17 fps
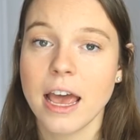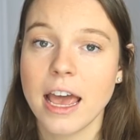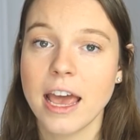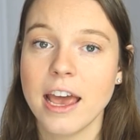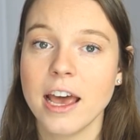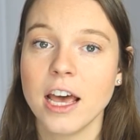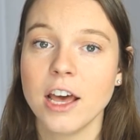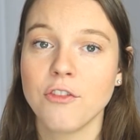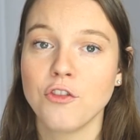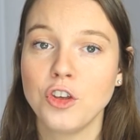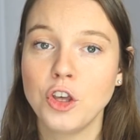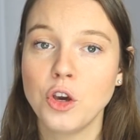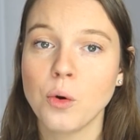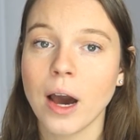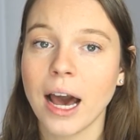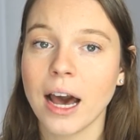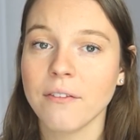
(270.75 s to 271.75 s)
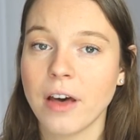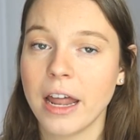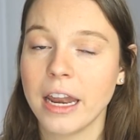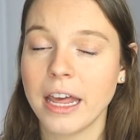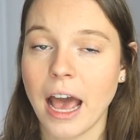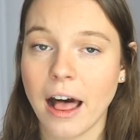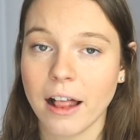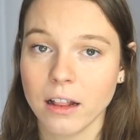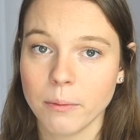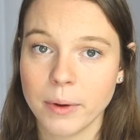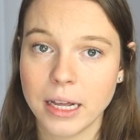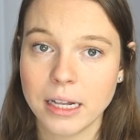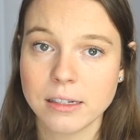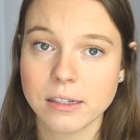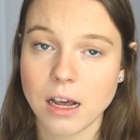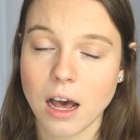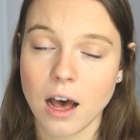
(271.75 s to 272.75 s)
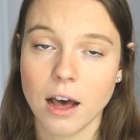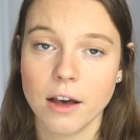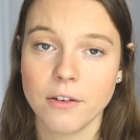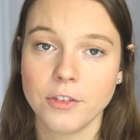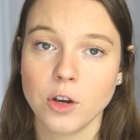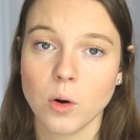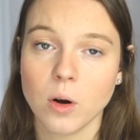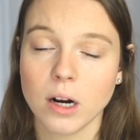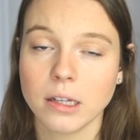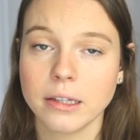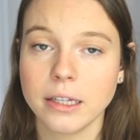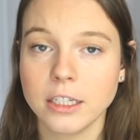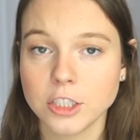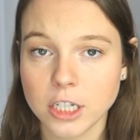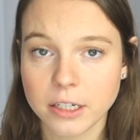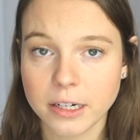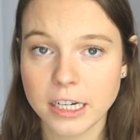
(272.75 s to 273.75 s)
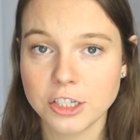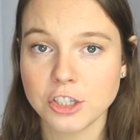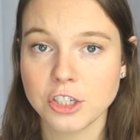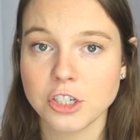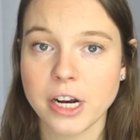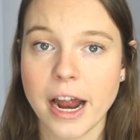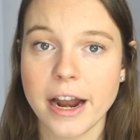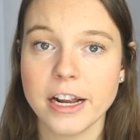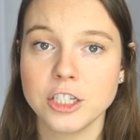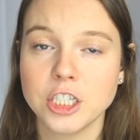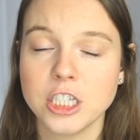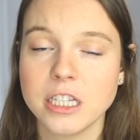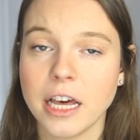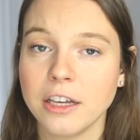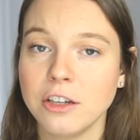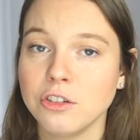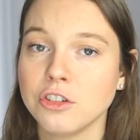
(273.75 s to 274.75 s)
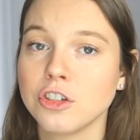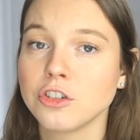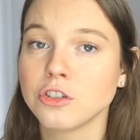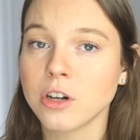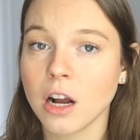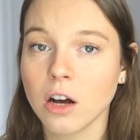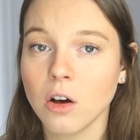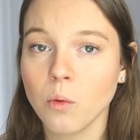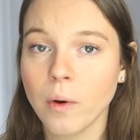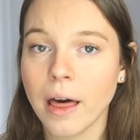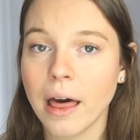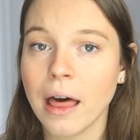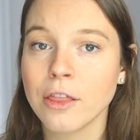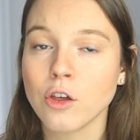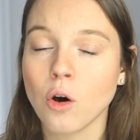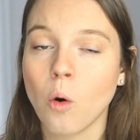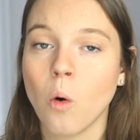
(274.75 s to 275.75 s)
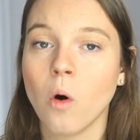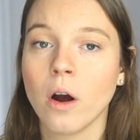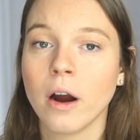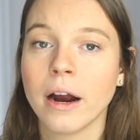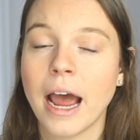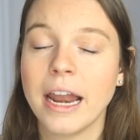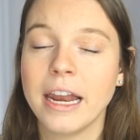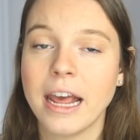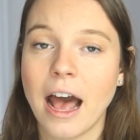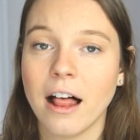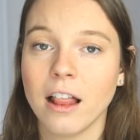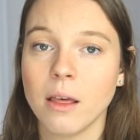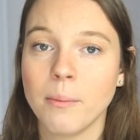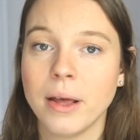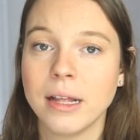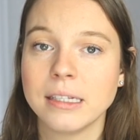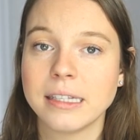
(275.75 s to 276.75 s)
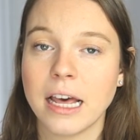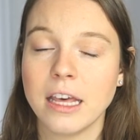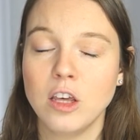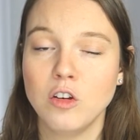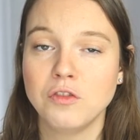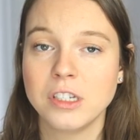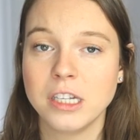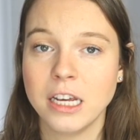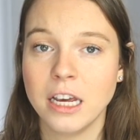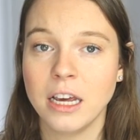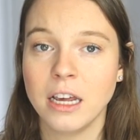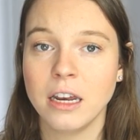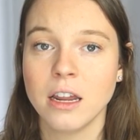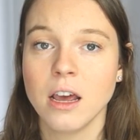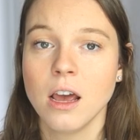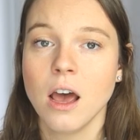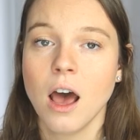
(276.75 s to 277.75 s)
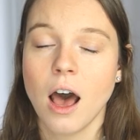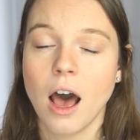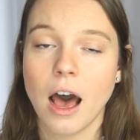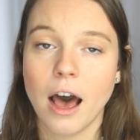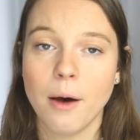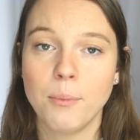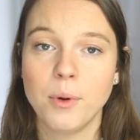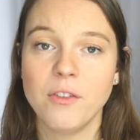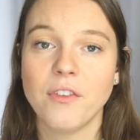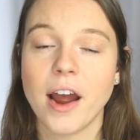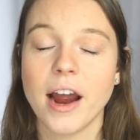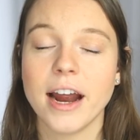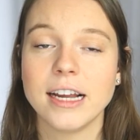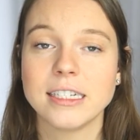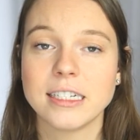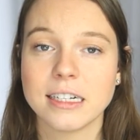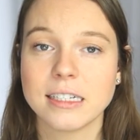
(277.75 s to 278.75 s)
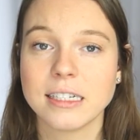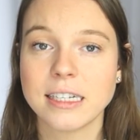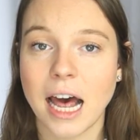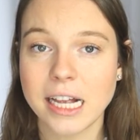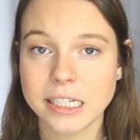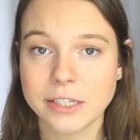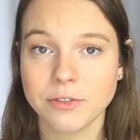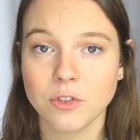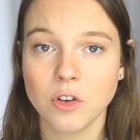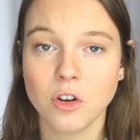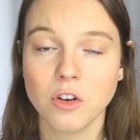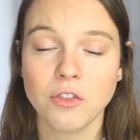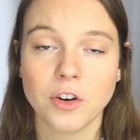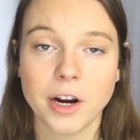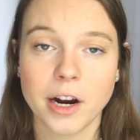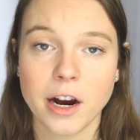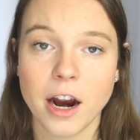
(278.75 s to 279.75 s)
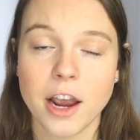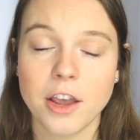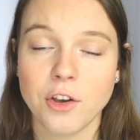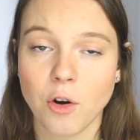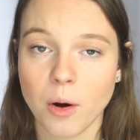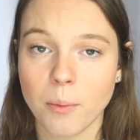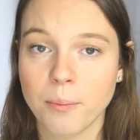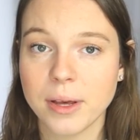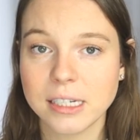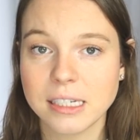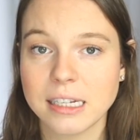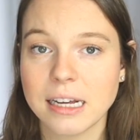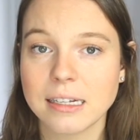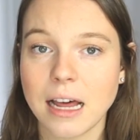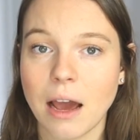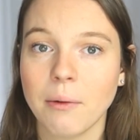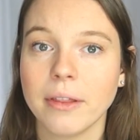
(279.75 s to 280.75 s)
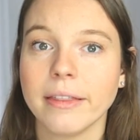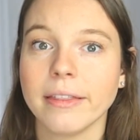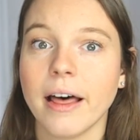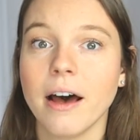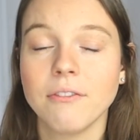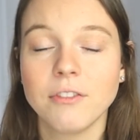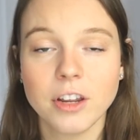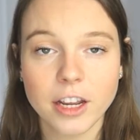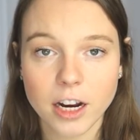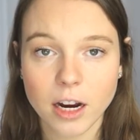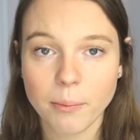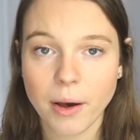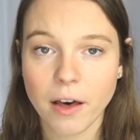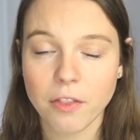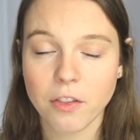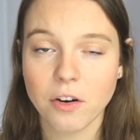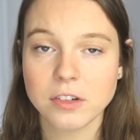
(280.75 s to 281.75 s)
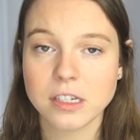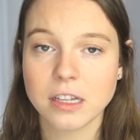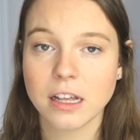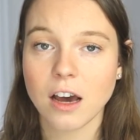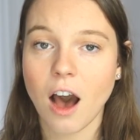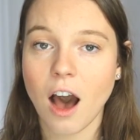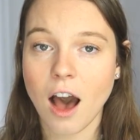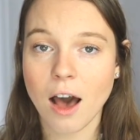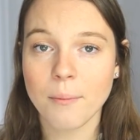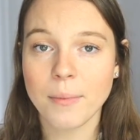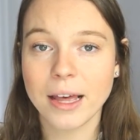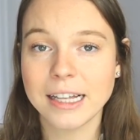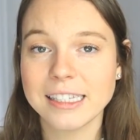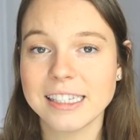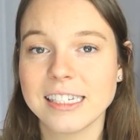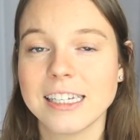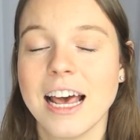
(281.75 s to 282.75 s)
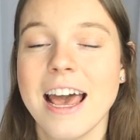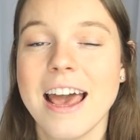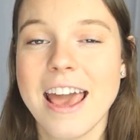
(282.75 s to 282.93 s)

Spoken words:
If you have any elements of your lead generation strategy that you struggle with, or any elements that you've seen be very successful for your business, I would love to hear about those in the comments.